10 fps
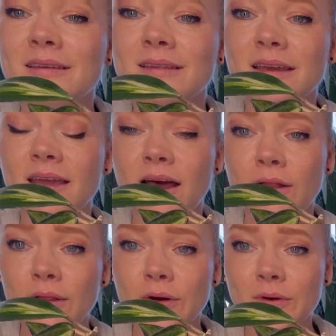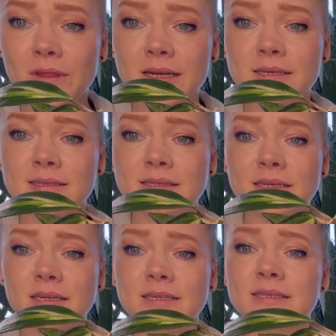like, hello, that is
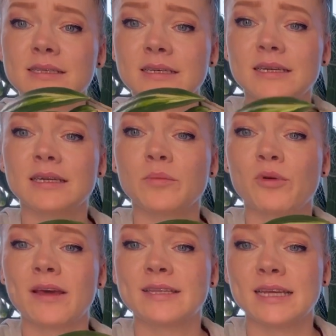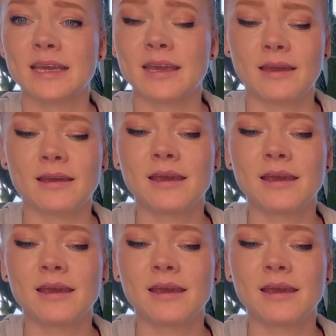seriously breathtaking.